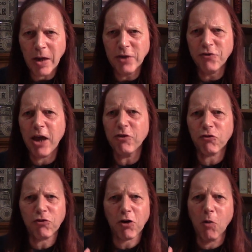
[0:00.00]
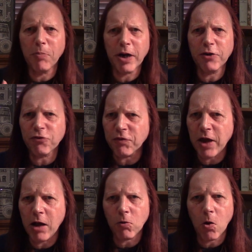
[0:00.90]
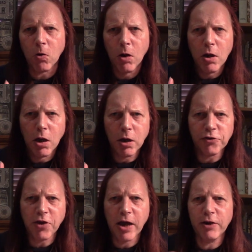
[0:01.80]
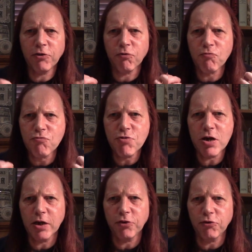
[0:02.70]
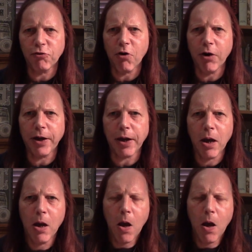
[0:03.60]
Intense, the combination of the alcohol and the tannins is really drying.